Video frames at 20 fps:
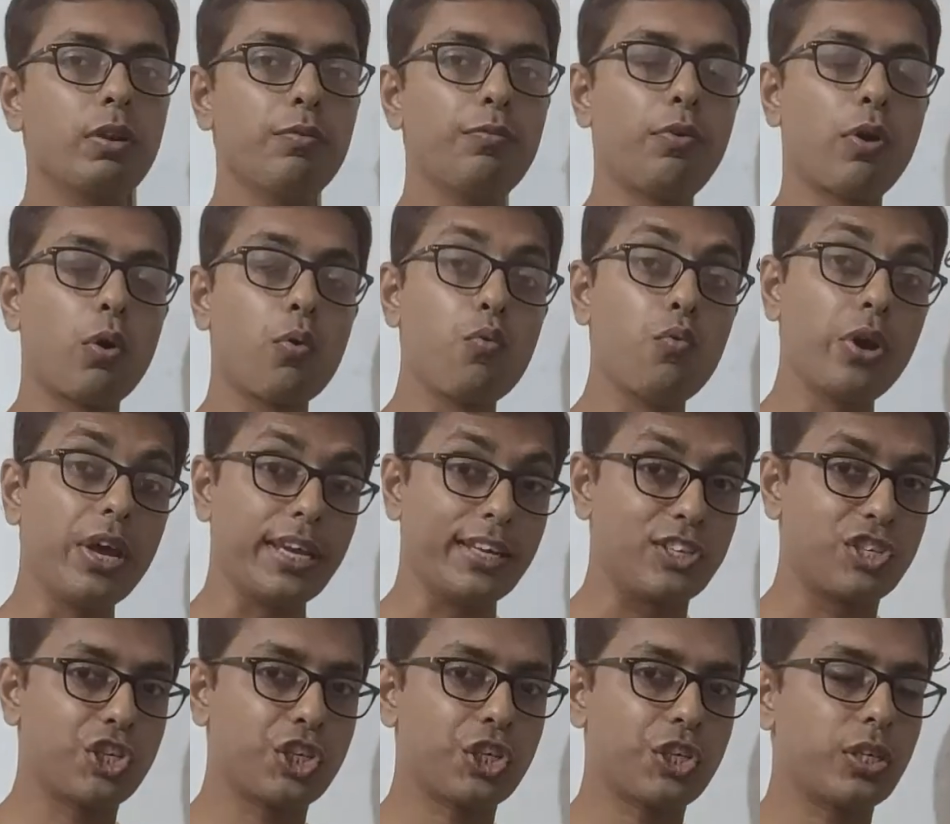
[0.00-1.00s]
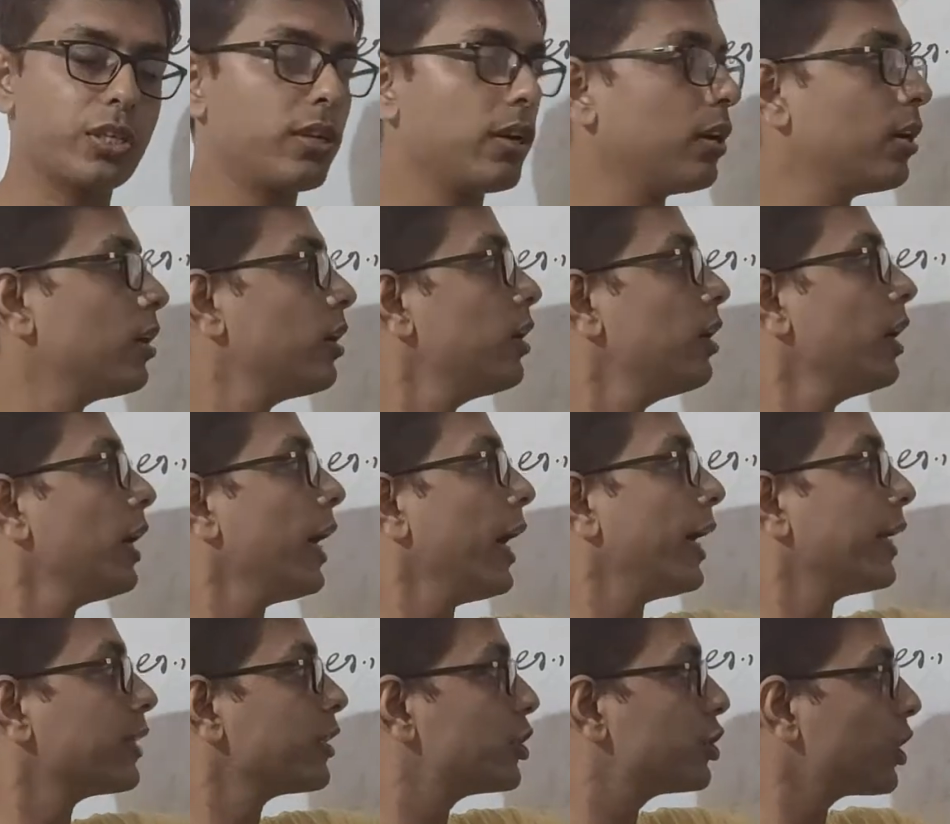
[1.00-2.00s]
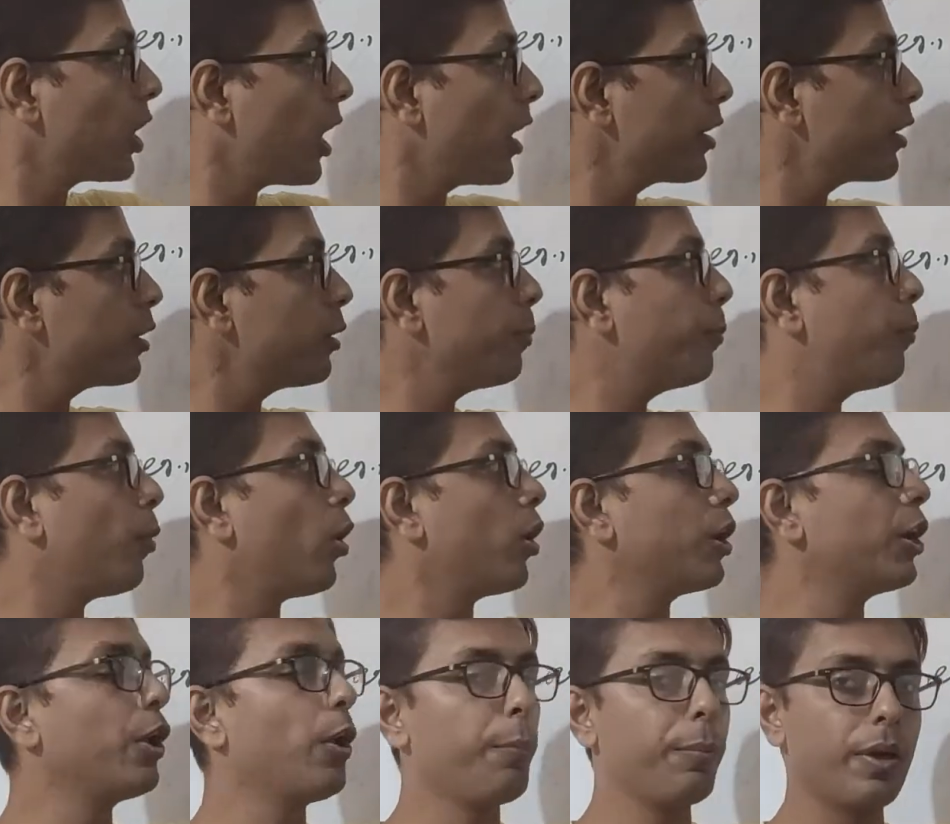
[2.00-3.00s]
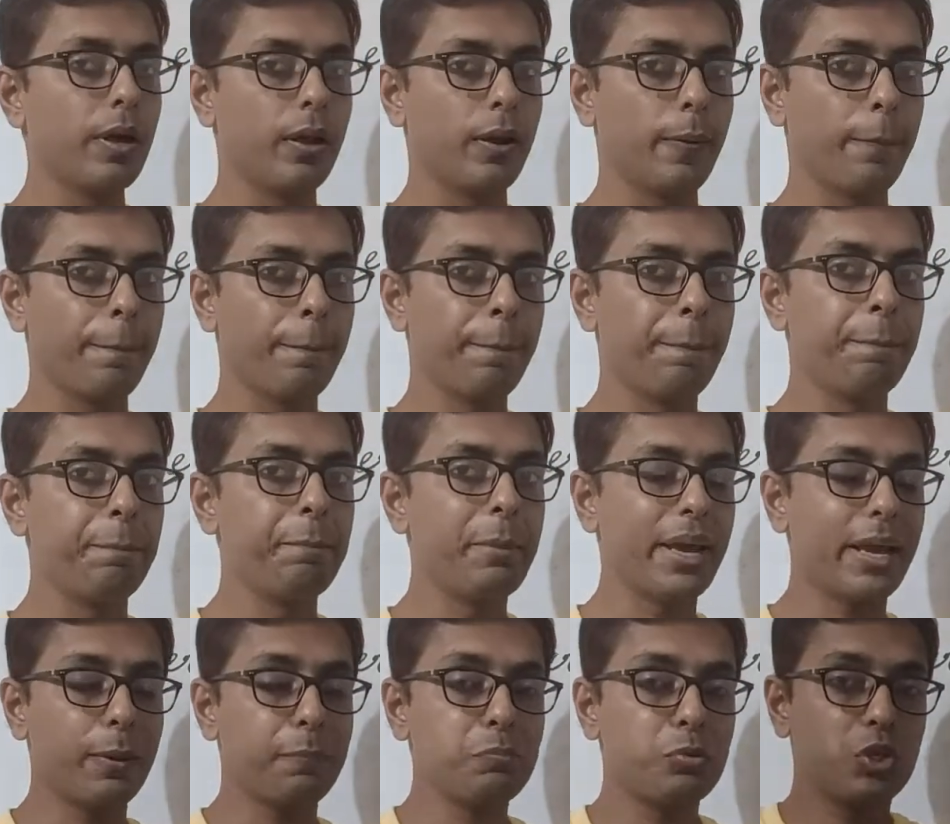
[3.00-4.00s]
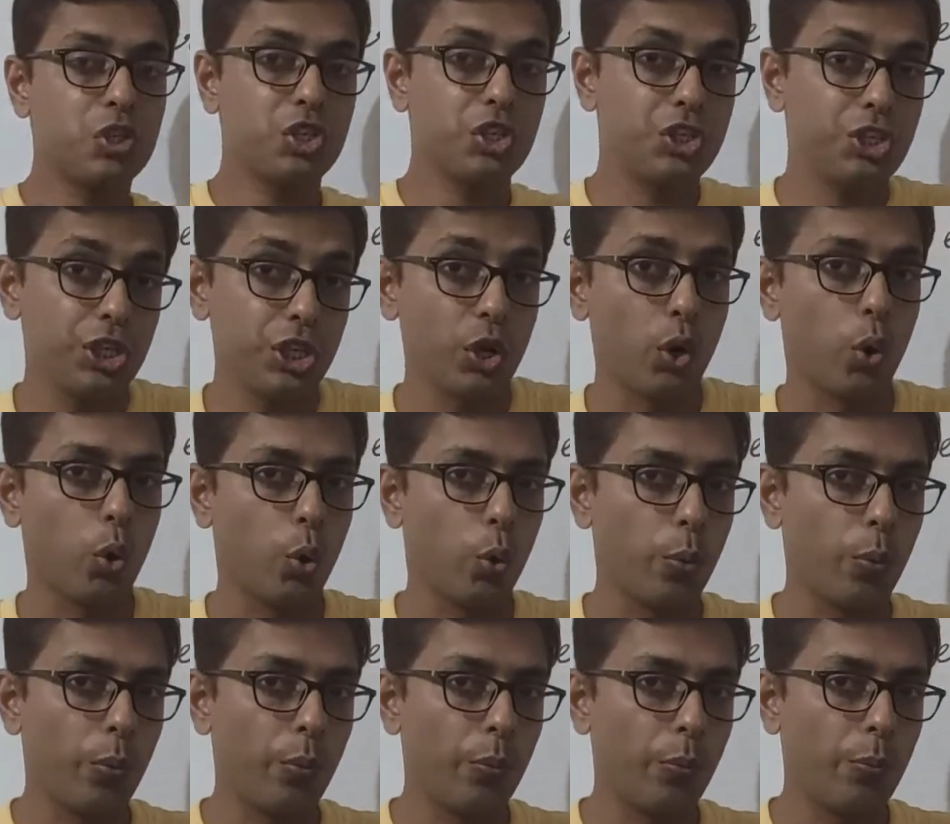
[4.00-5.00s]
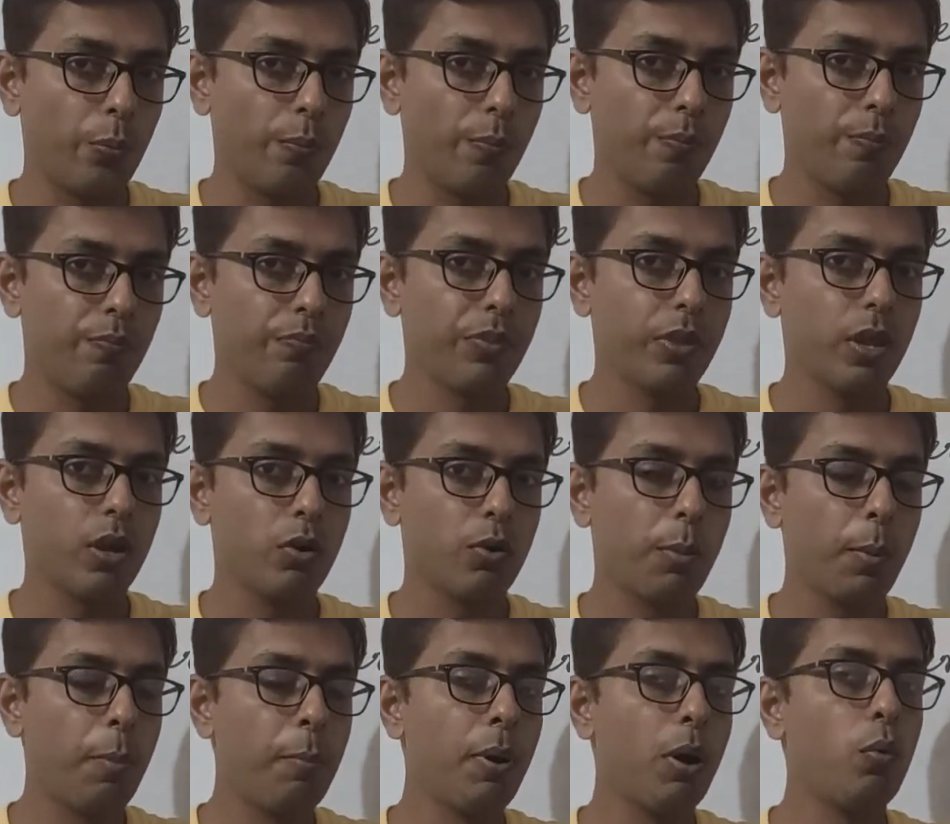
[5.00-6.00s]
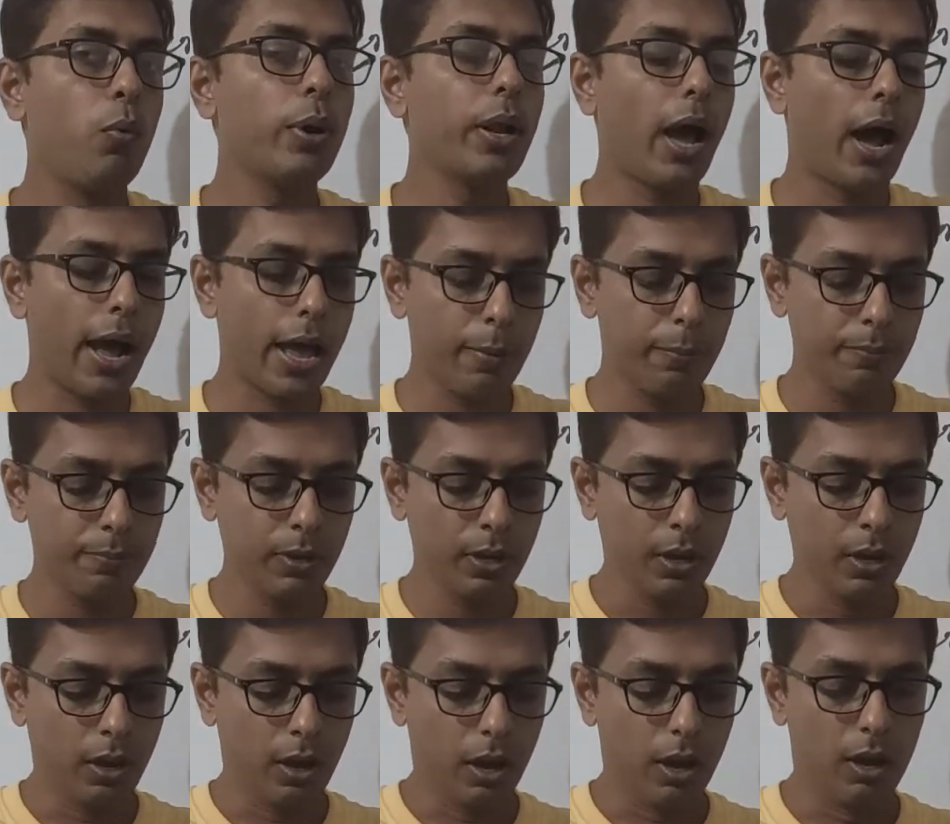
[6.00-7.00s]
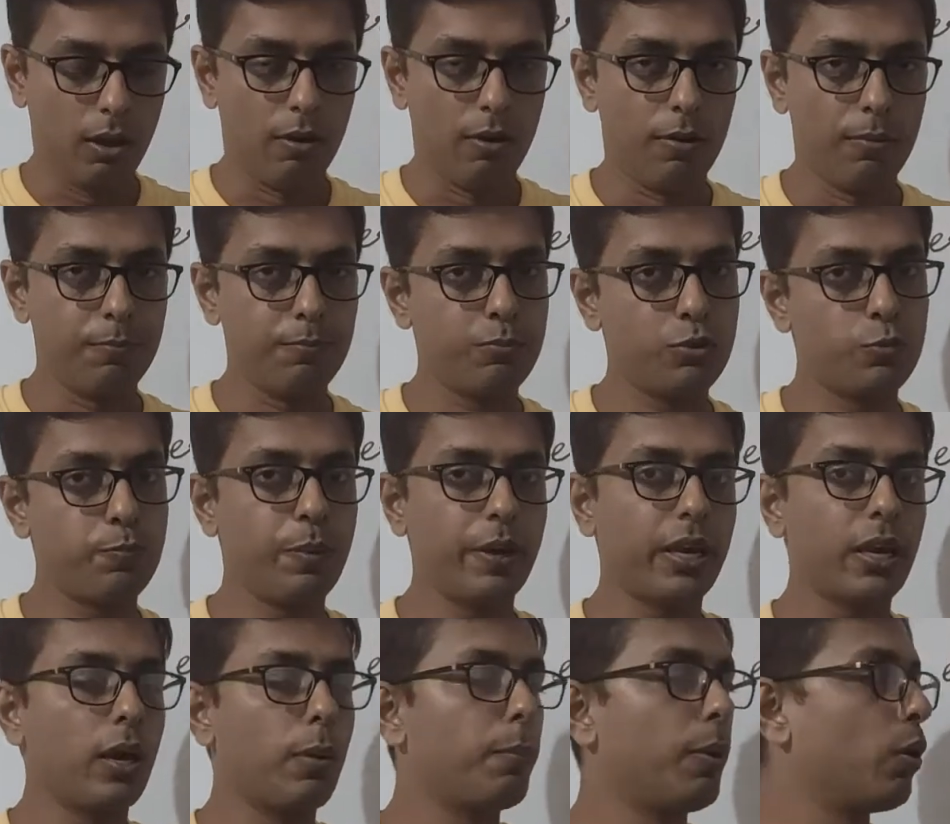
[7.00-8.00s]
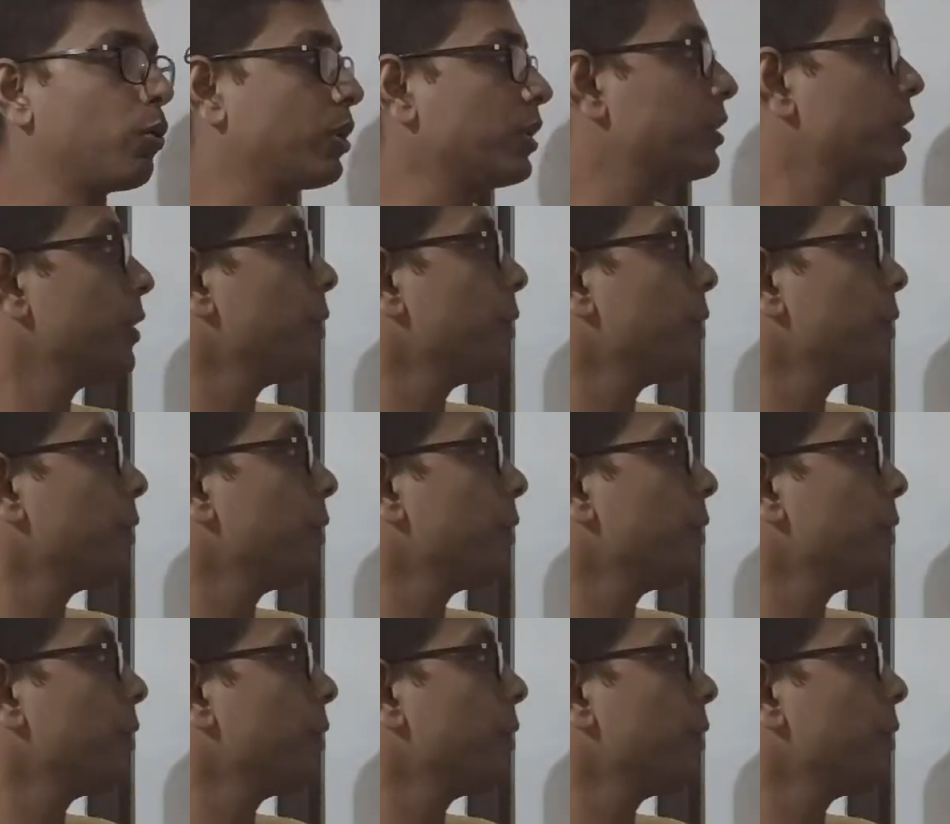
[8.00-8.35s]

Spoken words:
for which the entire polynomial becomes 0. Remember what I am speaking about it,